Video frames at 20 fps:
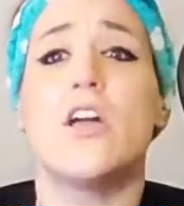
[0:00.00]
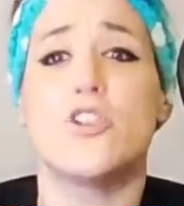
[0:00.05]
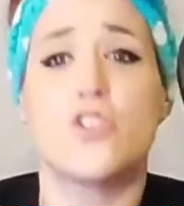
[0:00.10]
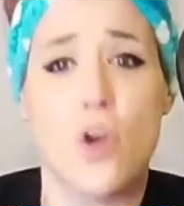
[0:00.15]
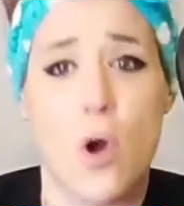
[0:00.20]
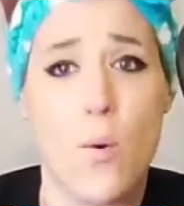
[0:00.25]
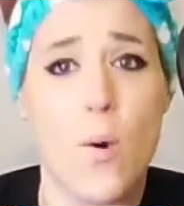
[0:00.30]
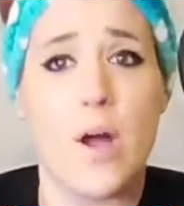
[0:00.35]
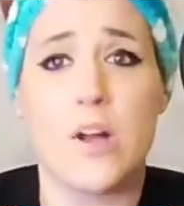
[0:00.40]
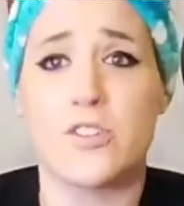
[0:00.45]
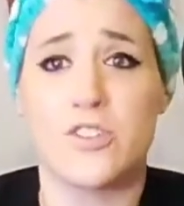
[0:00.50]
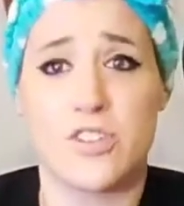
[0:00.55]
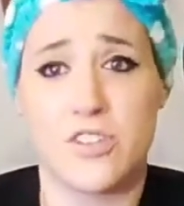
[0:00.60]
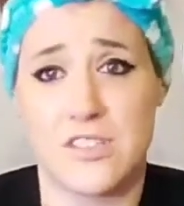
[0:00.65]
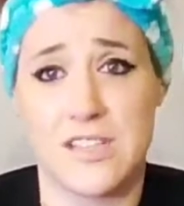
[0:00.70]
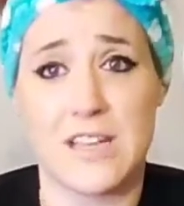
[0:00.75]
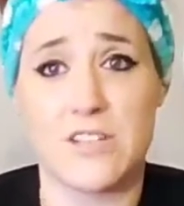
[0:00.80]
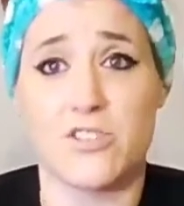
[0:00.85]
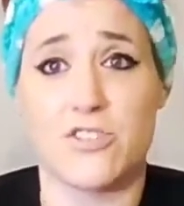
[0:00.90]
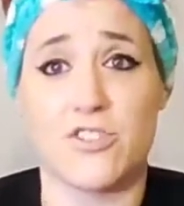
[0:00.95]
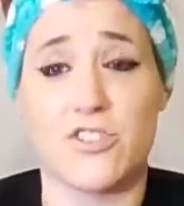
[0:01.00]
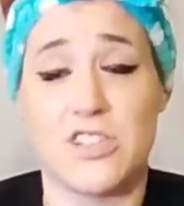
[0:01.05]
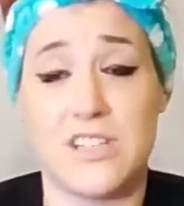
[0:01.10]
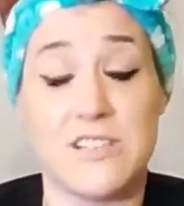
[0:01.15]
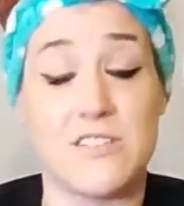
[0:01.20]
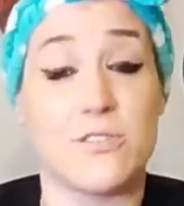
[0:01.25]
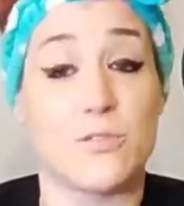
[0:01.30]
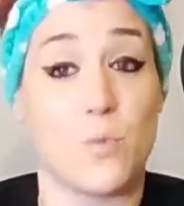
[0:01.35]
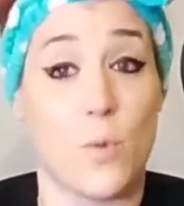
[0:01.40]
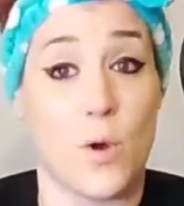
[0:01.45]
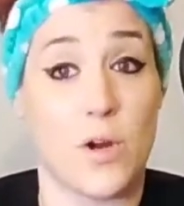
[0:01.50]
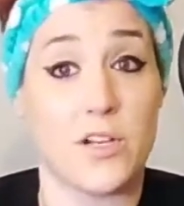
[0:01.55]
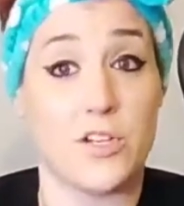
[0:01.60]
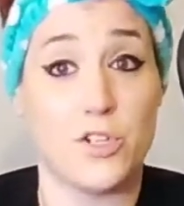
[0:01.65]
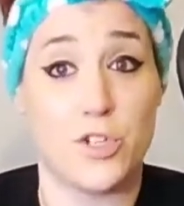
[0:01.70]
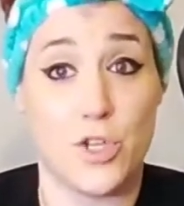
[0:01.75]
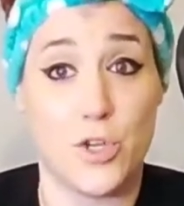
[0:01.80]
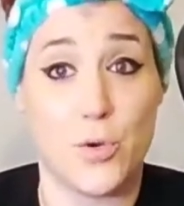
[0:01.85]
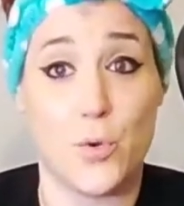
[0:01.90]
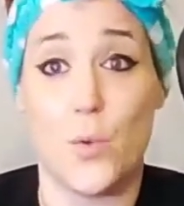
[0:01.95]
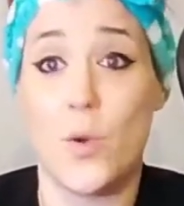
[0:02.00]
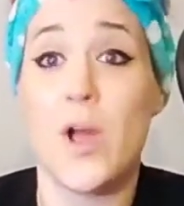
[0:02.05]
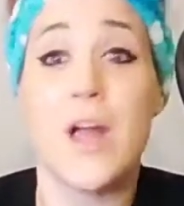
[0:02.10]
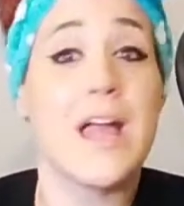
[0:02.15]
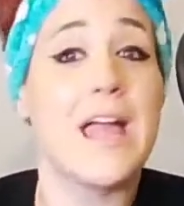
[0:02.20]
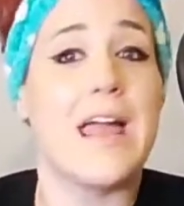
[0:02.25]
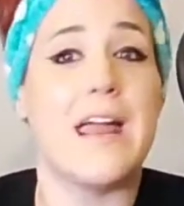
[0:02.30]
Go watch Succession seasons 1 and 2.